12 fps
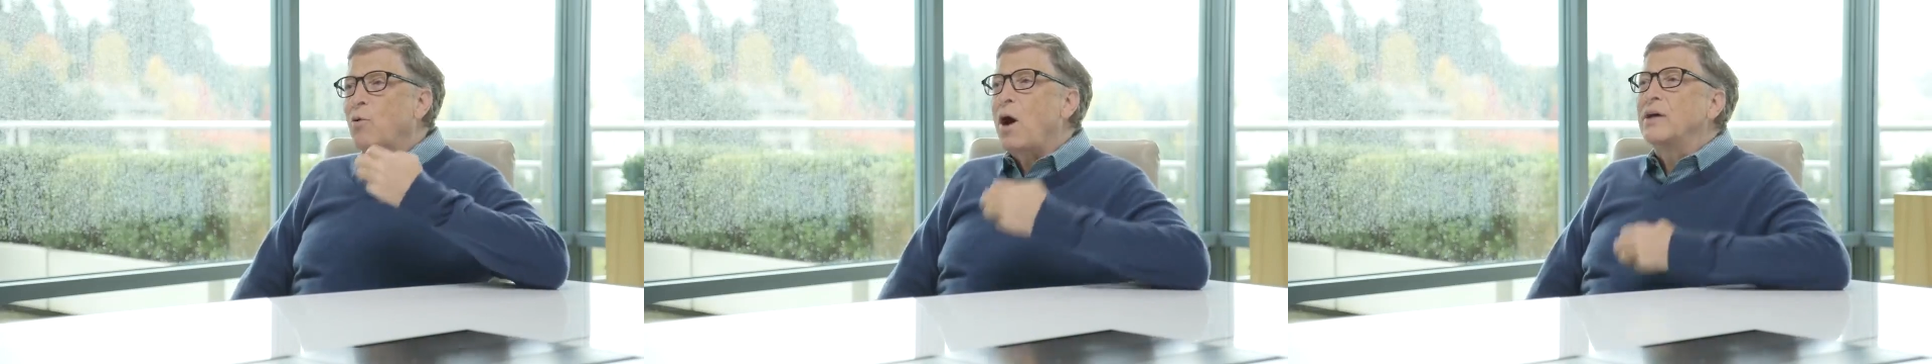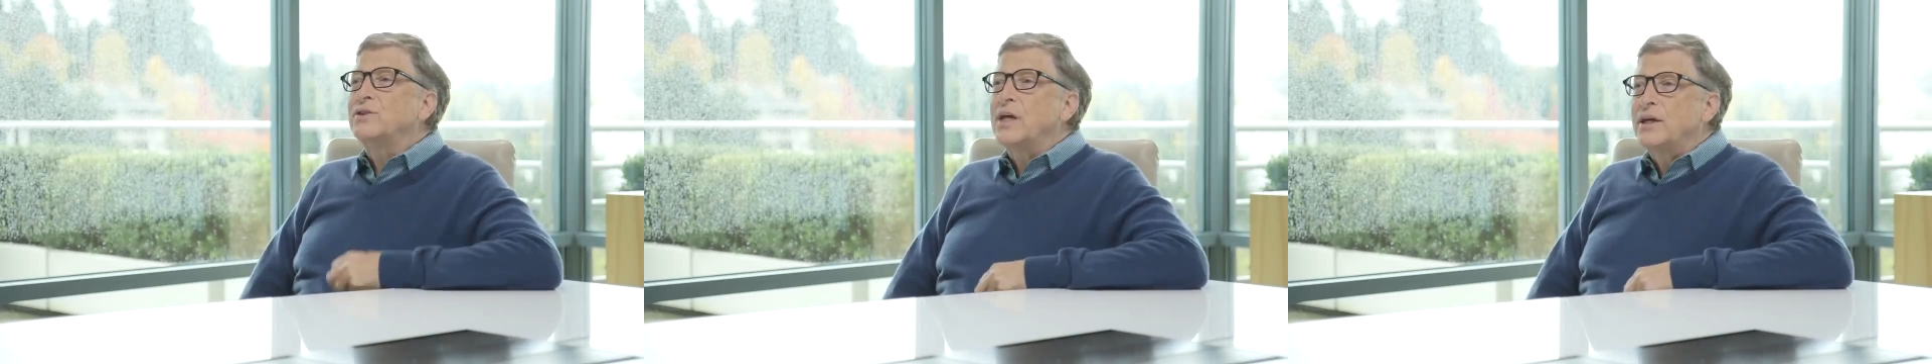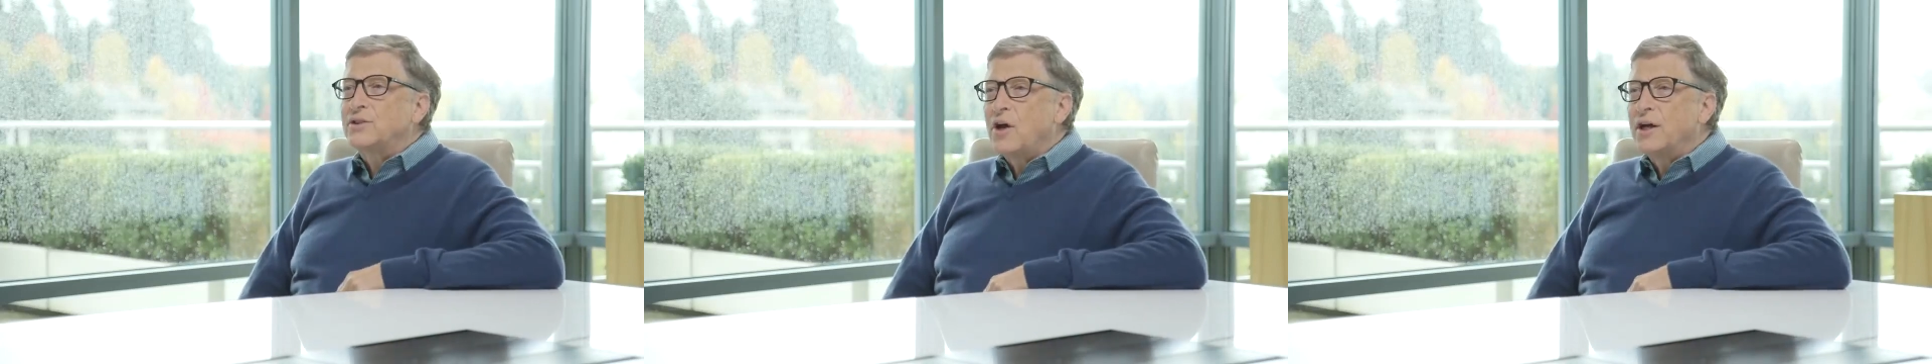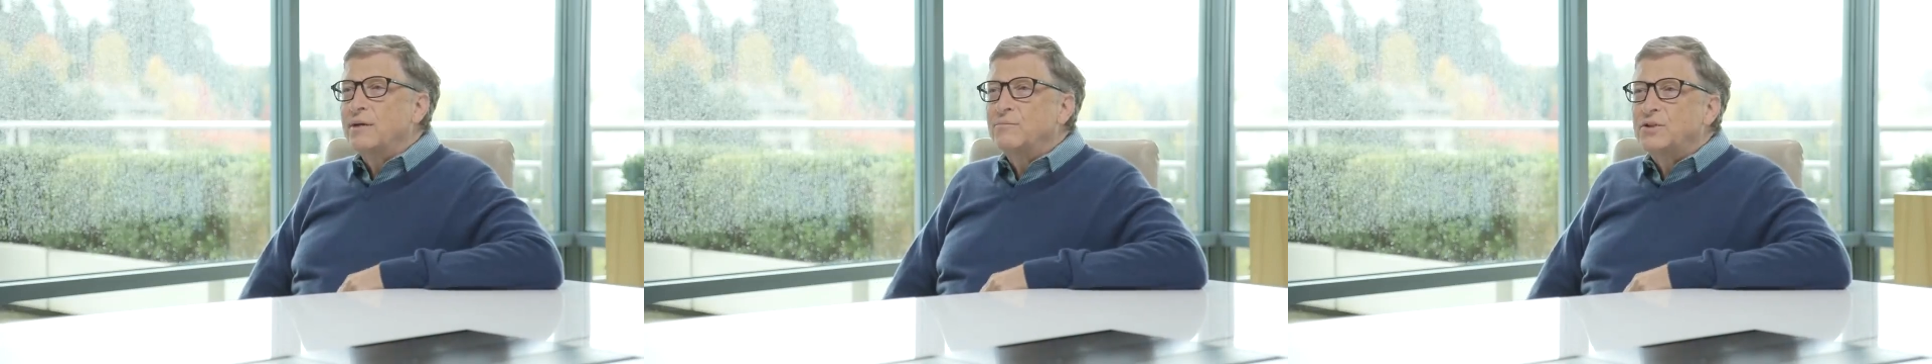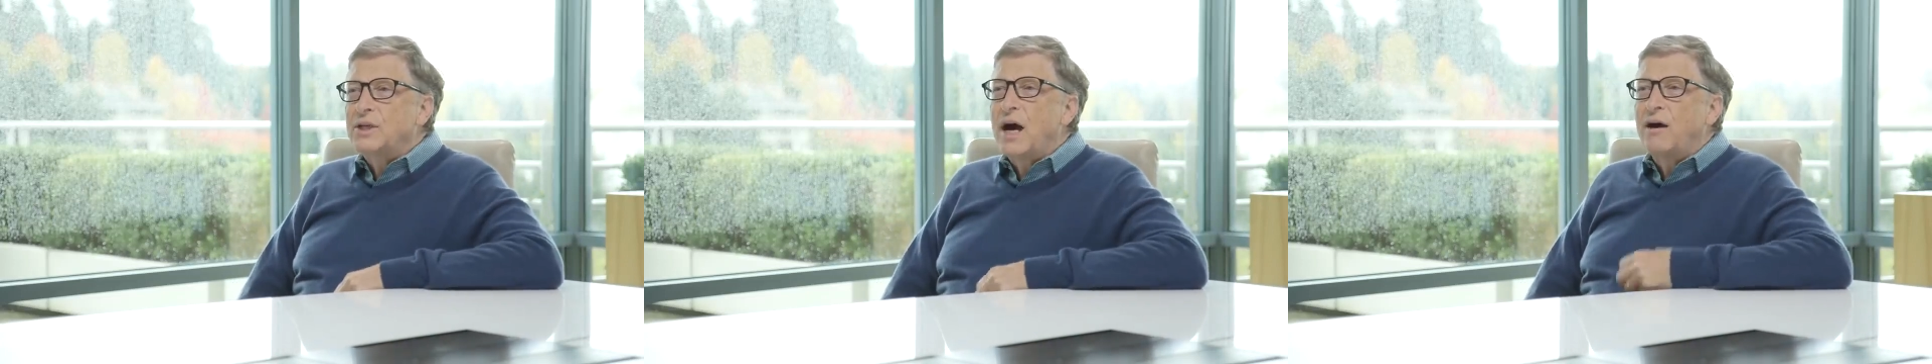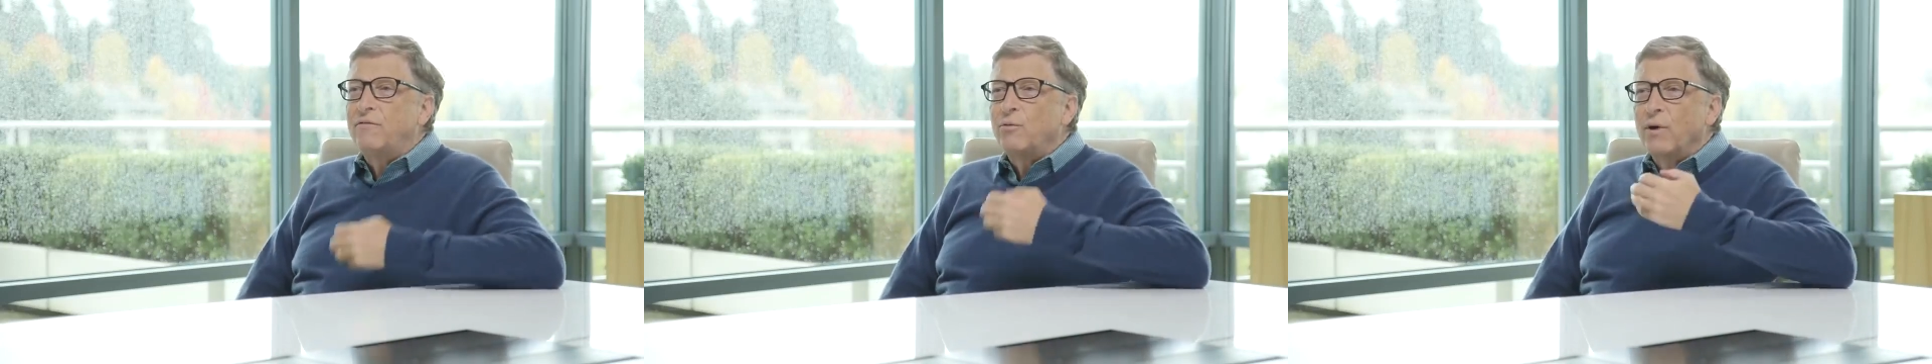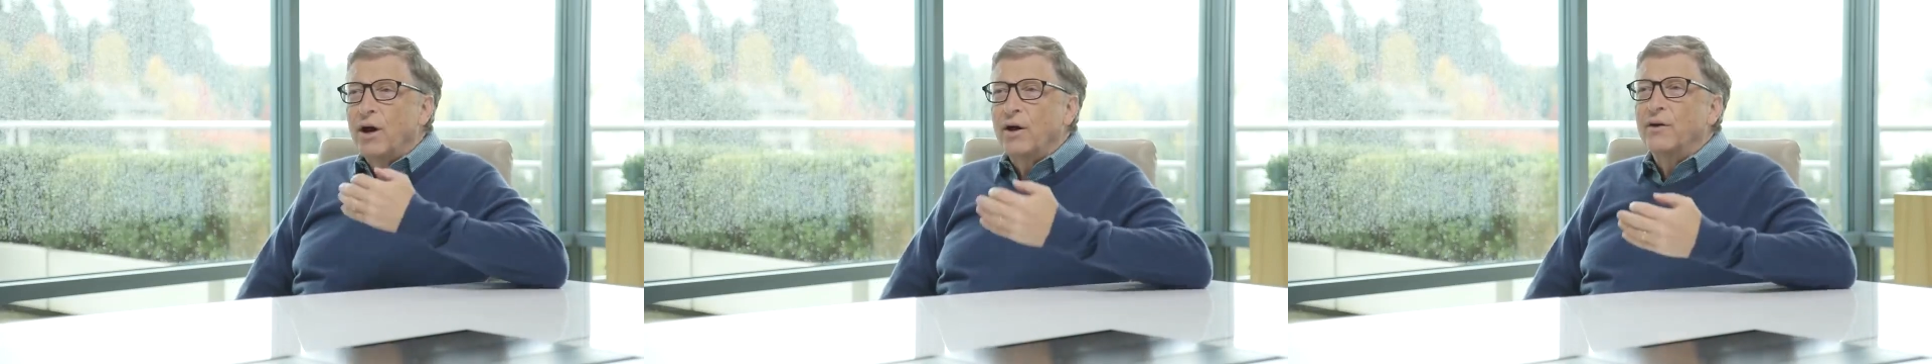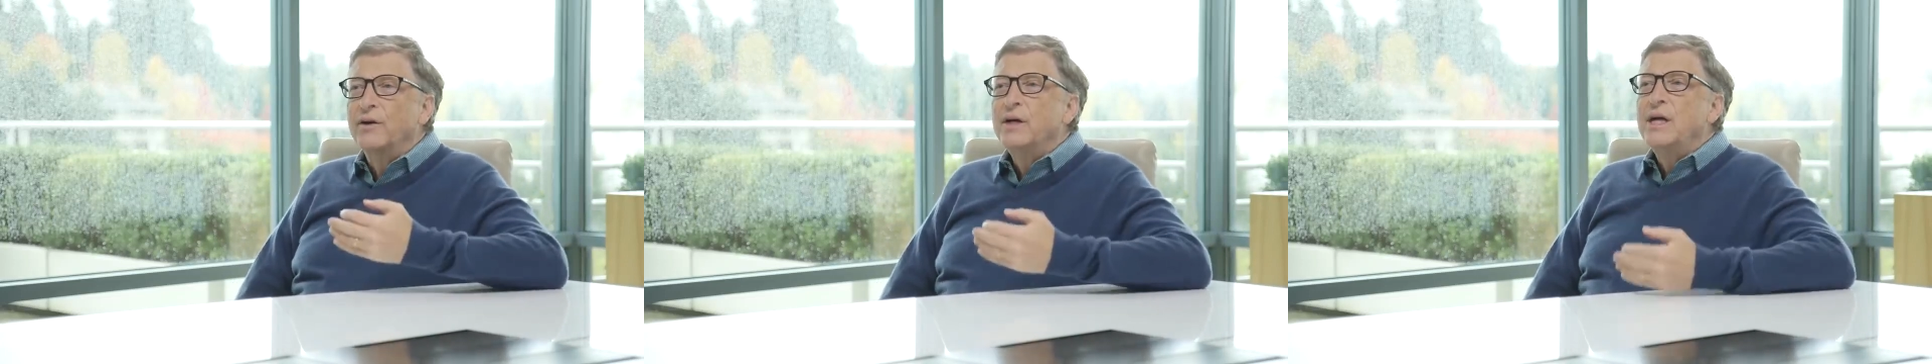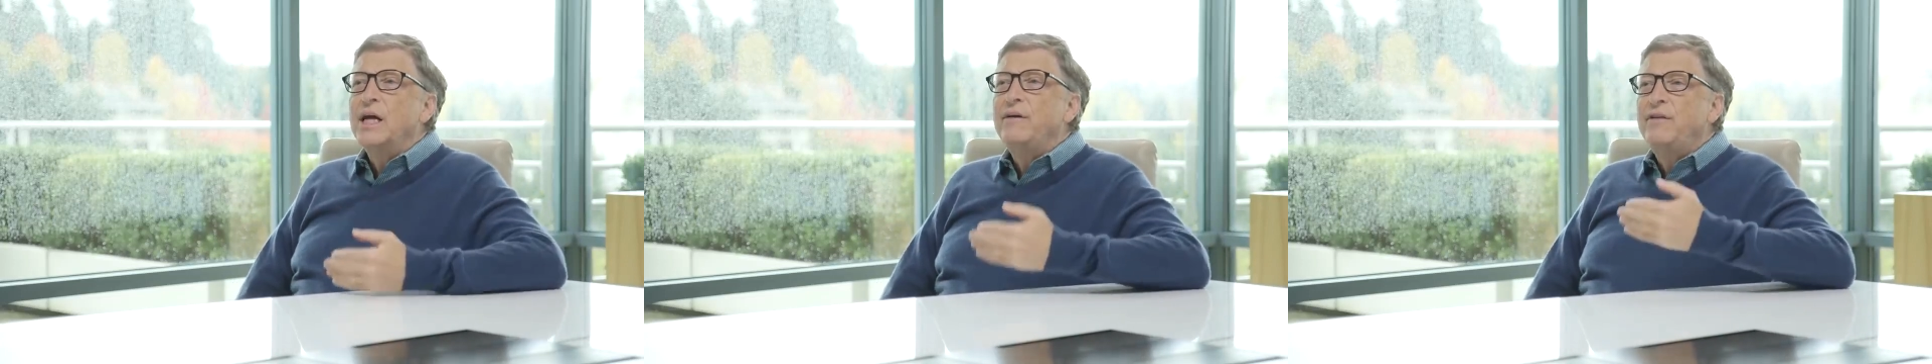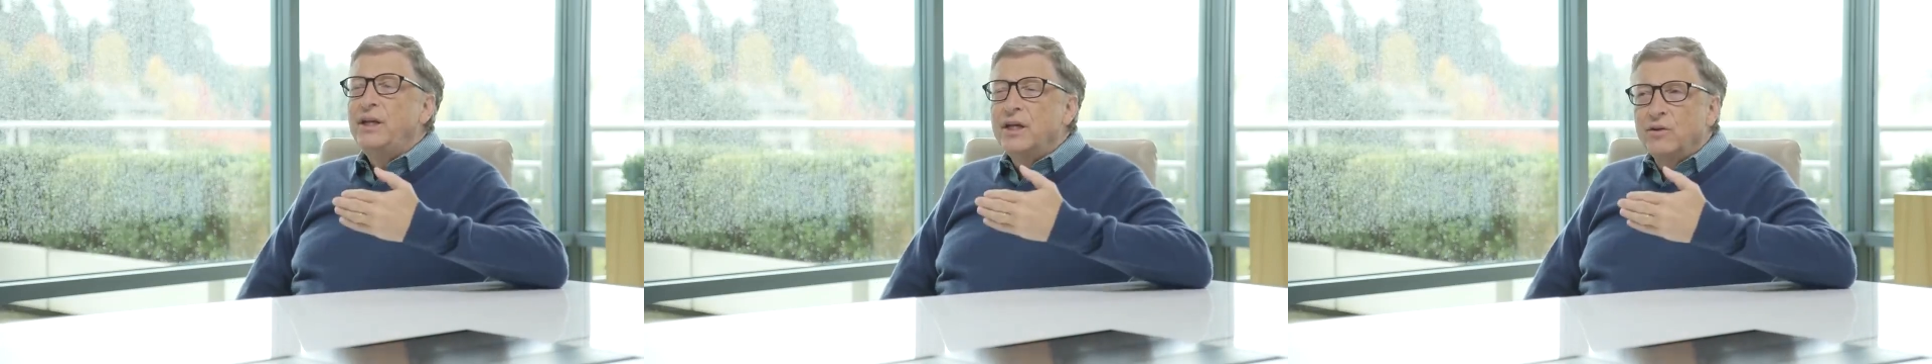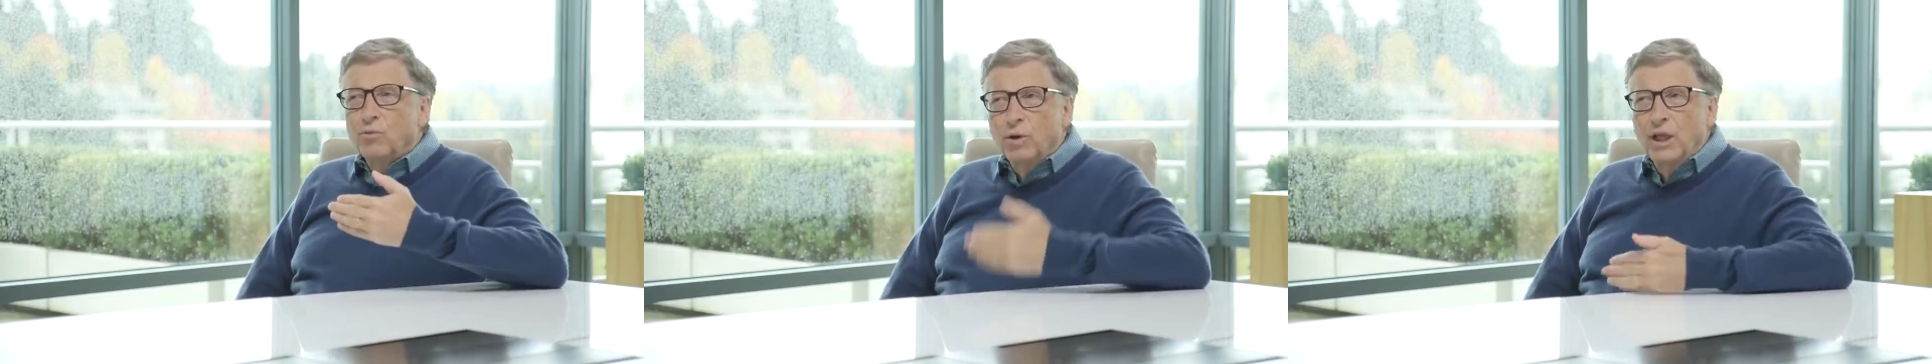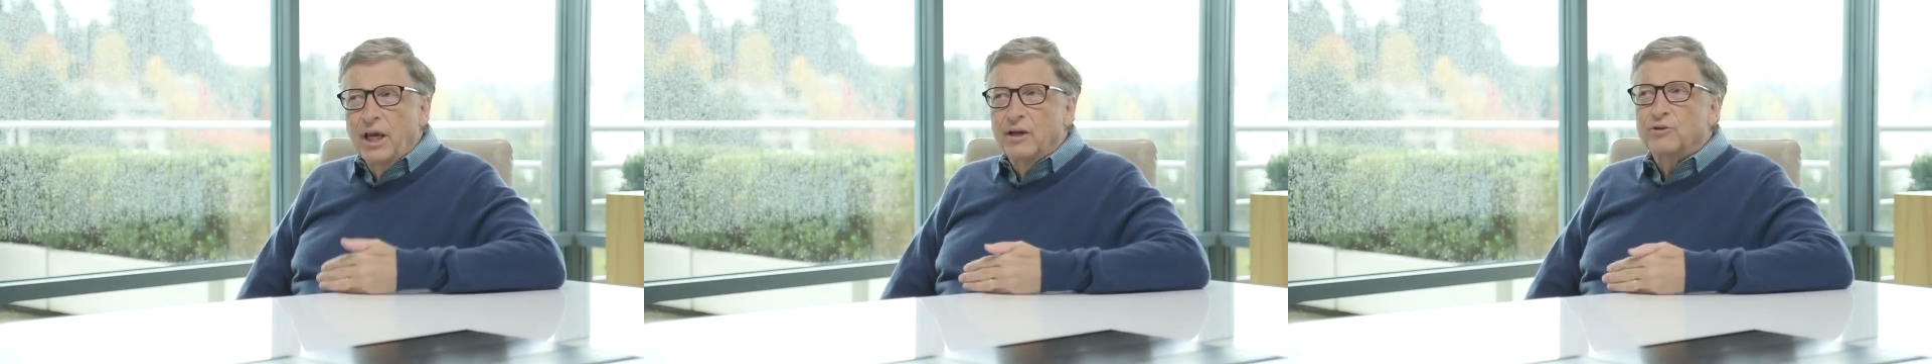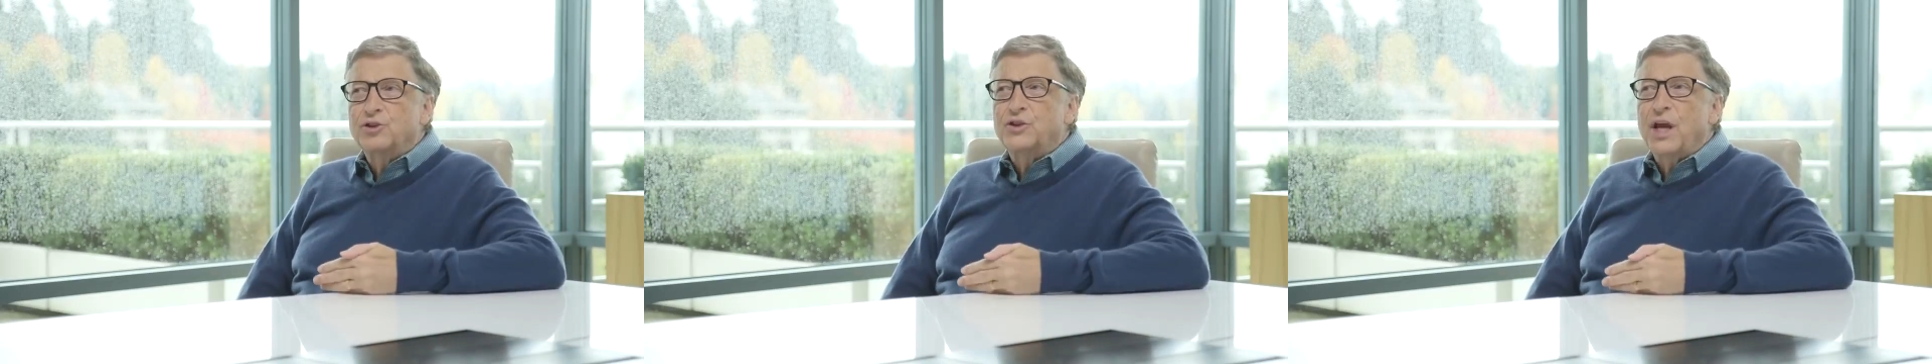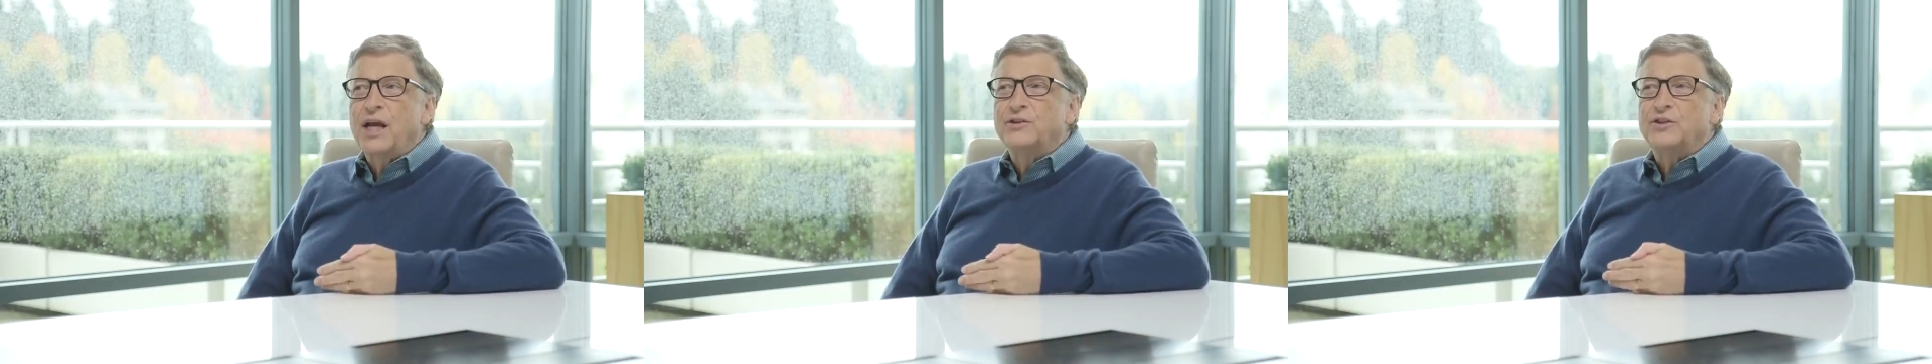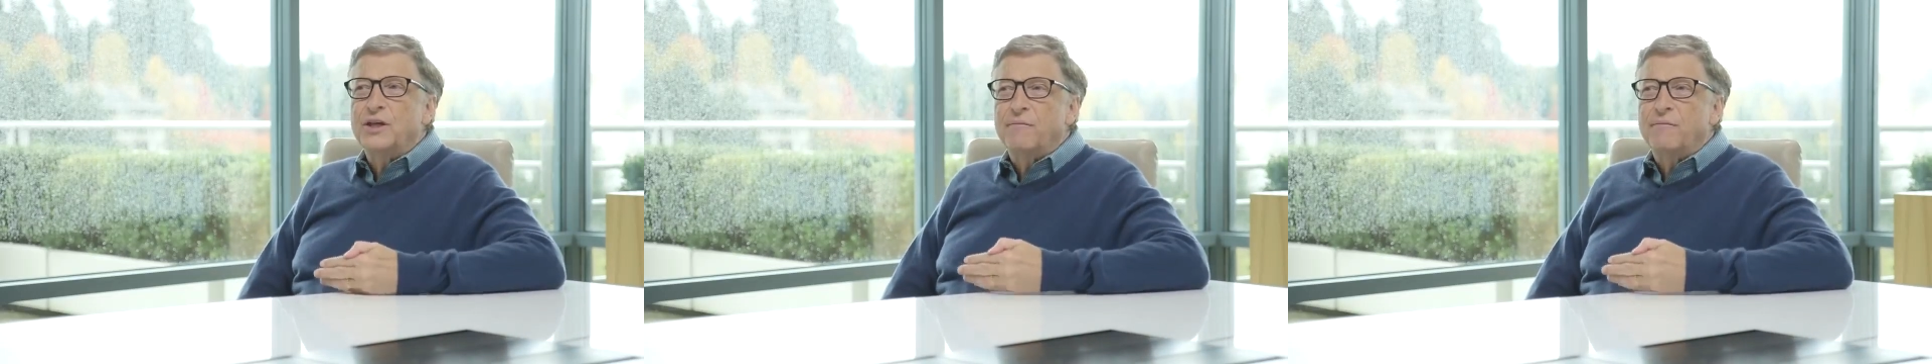process on himself where if he didn't really understand